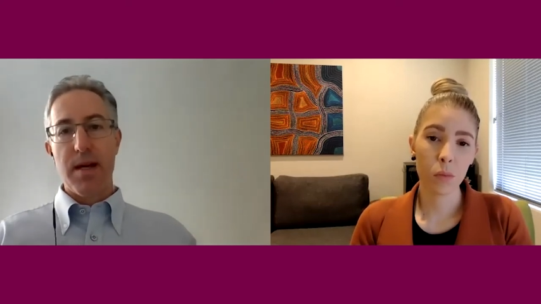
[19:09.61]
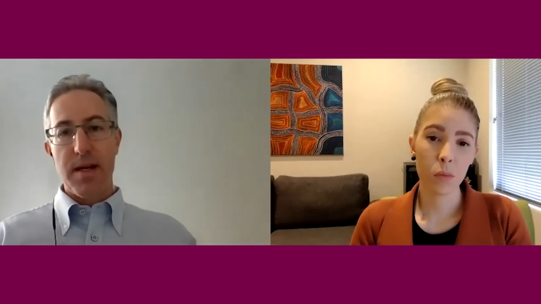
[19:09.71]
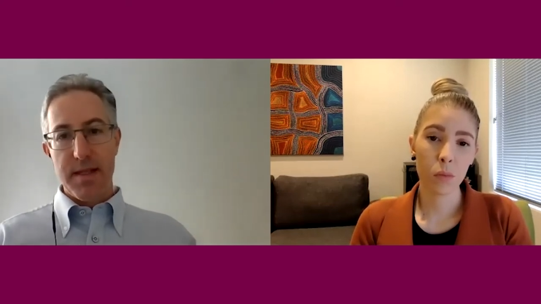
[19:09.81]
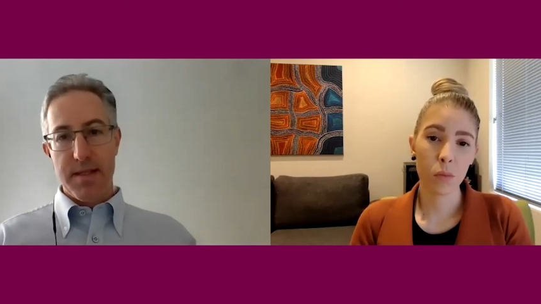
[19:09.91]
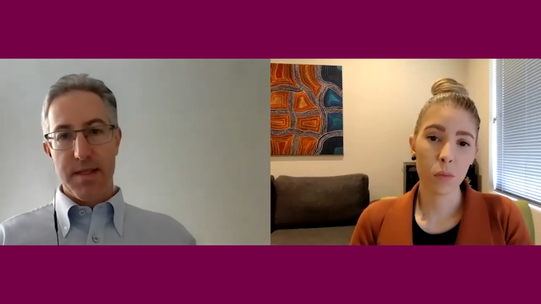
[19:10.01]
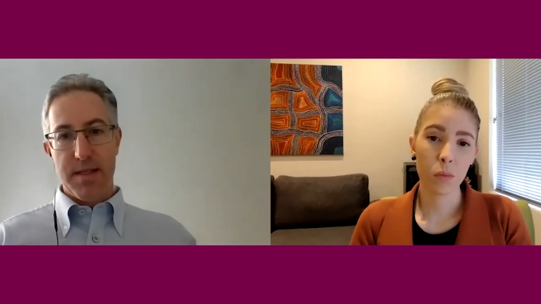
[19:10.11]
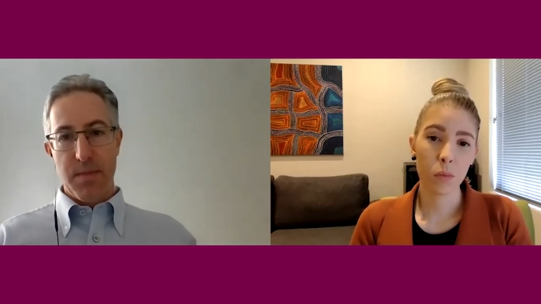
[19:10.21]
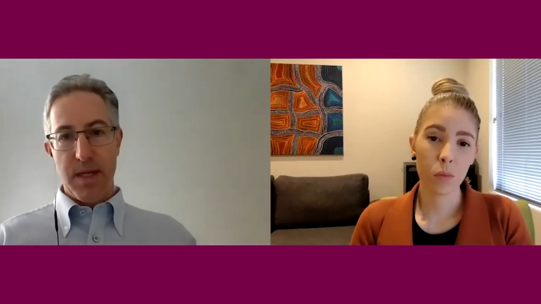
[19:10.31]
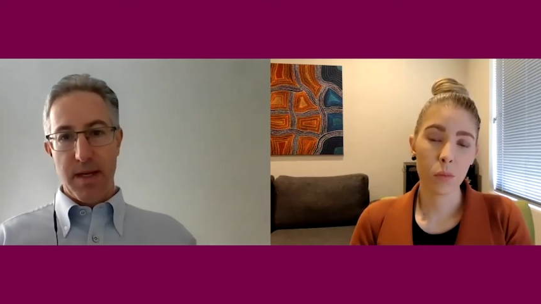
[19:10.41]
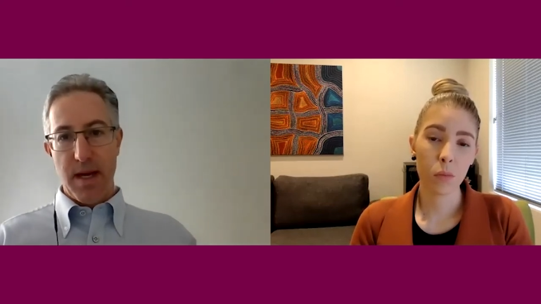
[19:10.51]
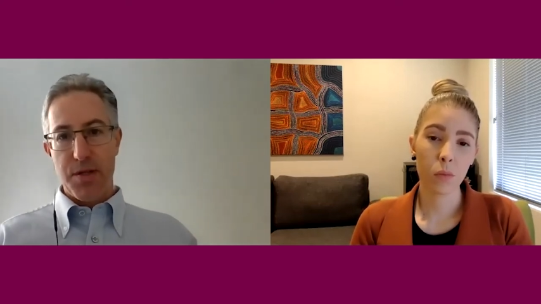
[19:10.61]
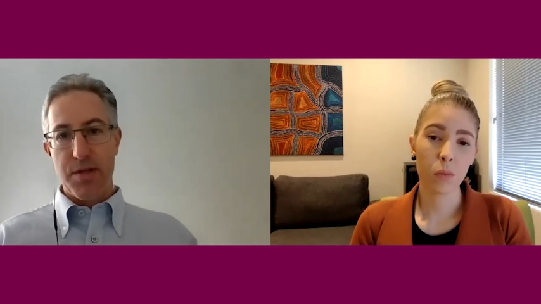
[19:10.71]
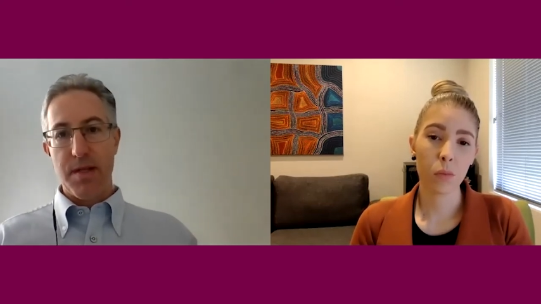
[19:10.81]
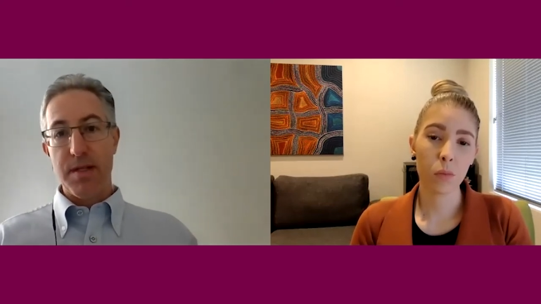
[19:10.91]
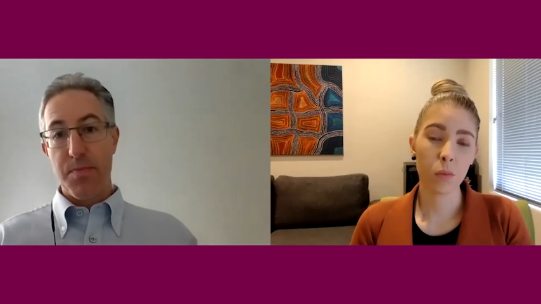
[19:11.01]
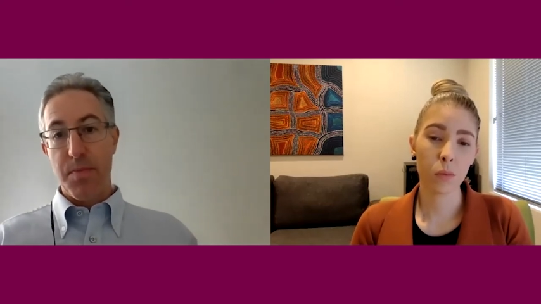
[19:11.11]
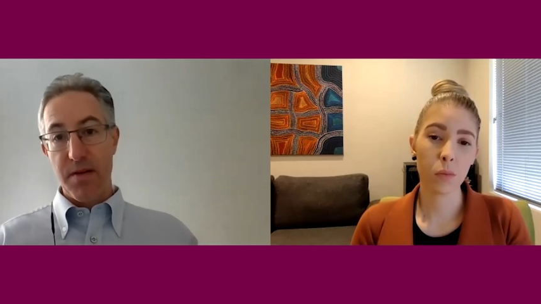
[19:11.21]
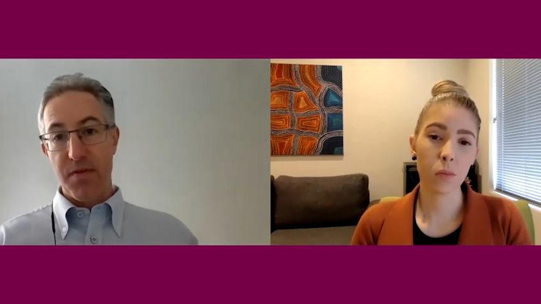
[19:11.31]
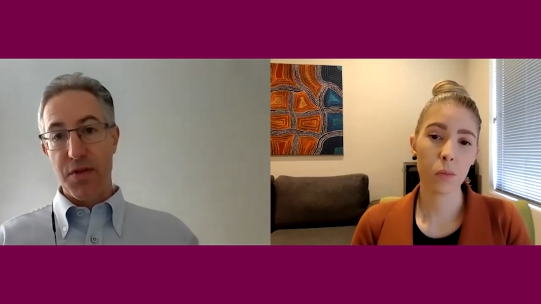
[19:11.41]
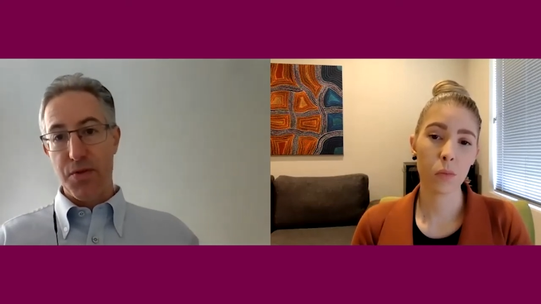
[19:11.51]
Speaker 1: is this a medication that is
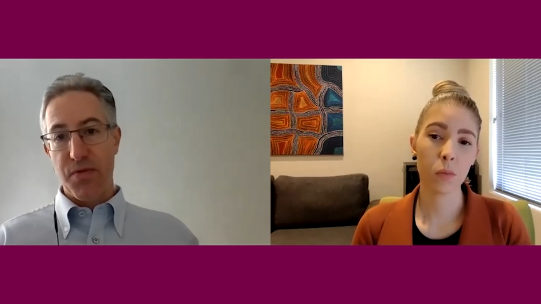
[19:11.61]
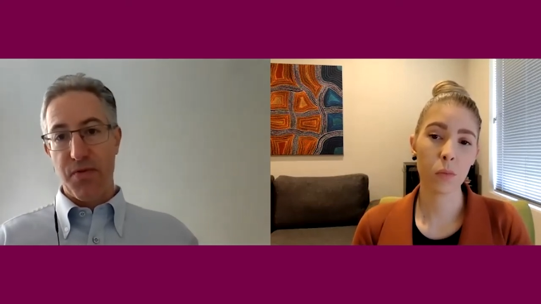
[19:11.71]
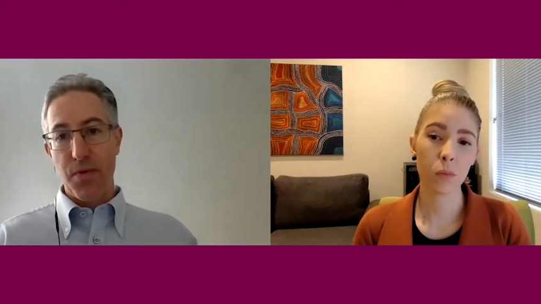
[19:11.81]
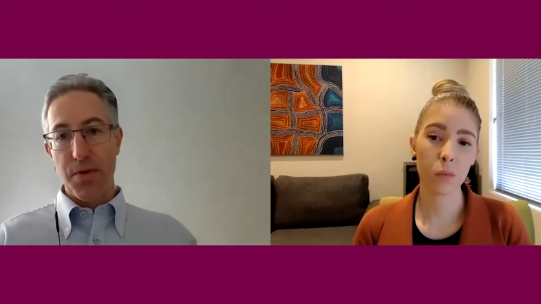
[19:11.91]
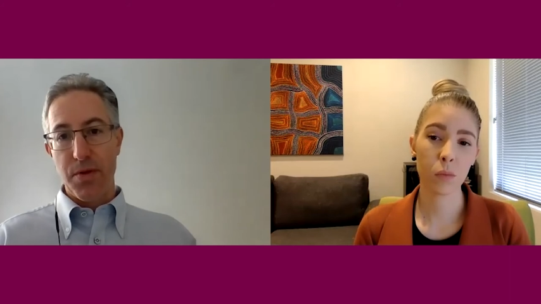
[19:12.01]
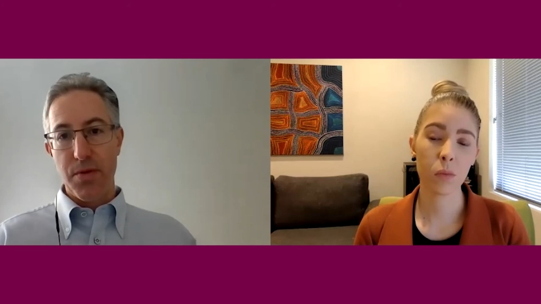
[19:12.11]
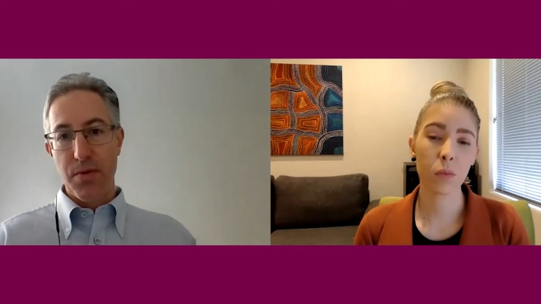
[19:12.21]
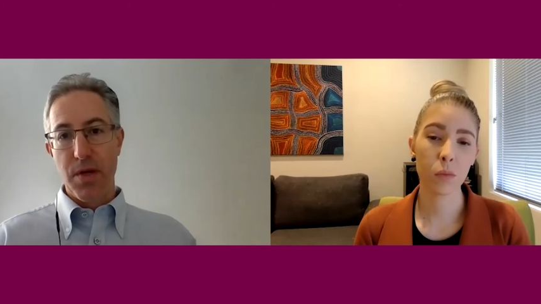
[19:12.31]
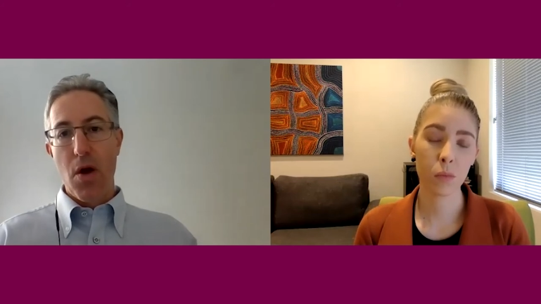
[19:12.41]
beneficial for you?